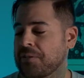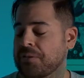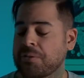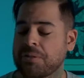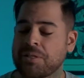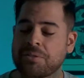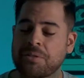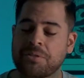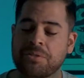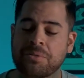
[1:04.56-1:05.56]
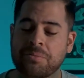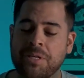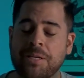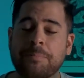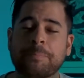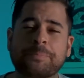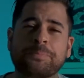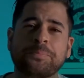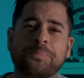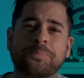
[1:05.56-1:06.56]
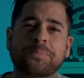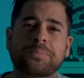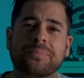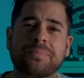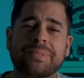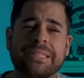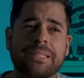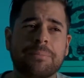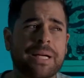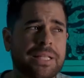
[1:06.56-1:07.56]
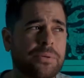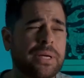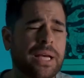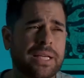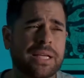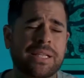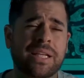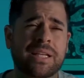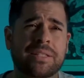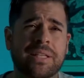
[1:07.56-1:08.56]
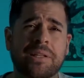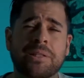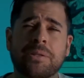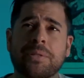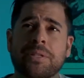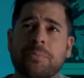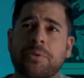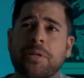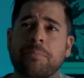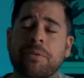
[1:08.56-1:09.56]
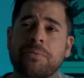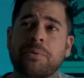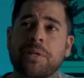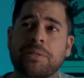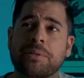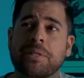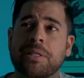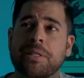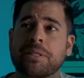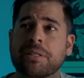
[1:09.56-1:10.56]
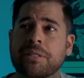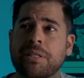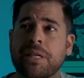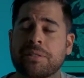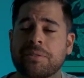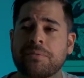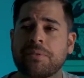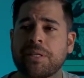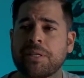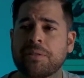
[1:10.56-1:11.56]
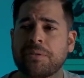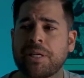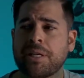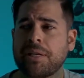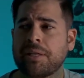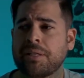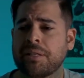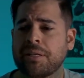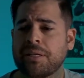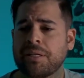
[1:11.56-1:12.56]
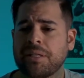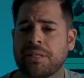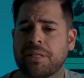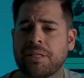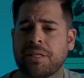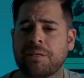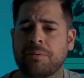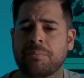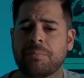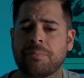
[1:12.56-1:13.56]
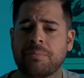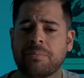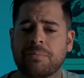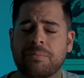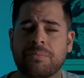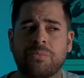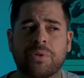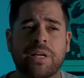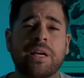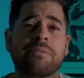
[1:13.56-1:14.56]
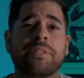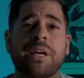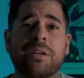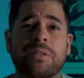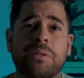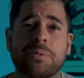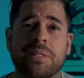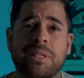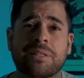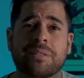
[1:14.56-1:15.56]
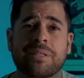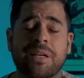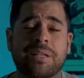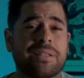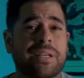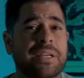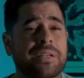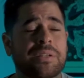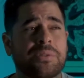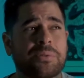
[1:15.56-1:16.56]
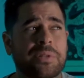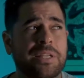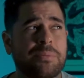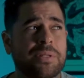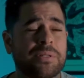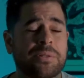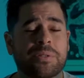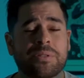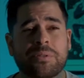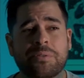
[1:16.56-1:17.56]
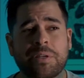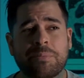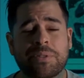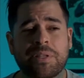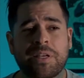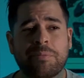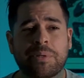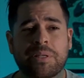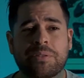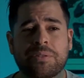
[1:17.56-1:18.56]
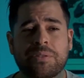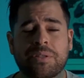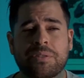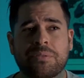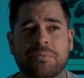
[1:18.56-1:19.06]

so let's start your read. By the way, I kind of had a download this morning before I started the Cancer video, and when I have downloads, it's not like a dream, although it's a dream state, but it's just